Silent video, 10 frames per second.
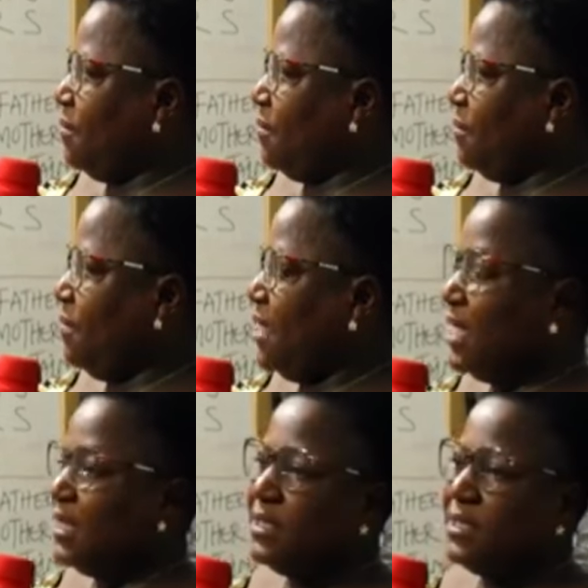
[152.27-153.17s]

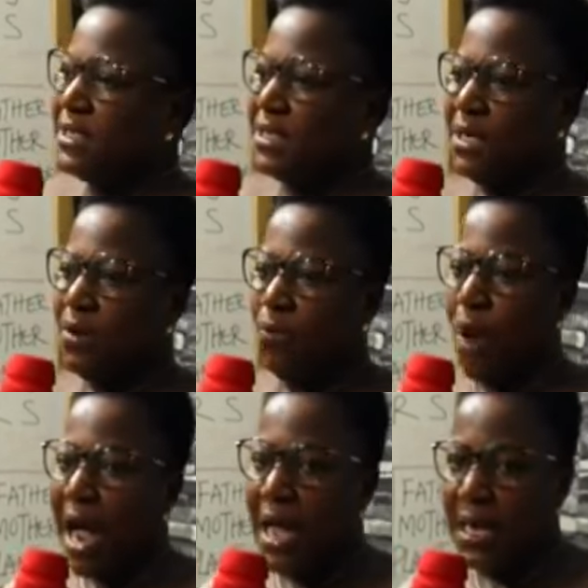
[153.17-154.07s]
means
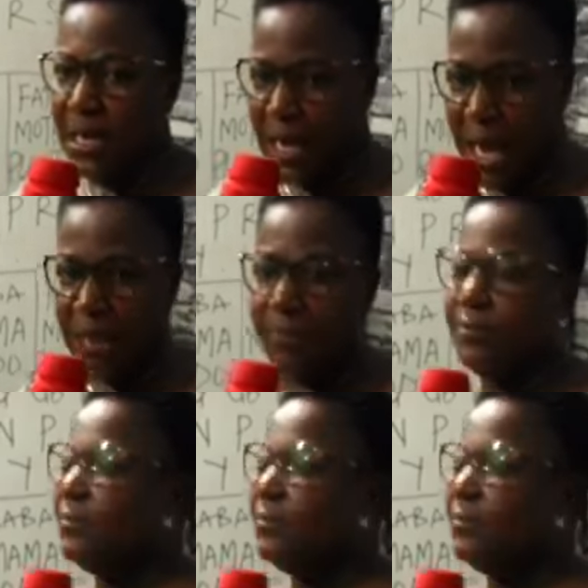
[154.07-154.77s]
wa, come.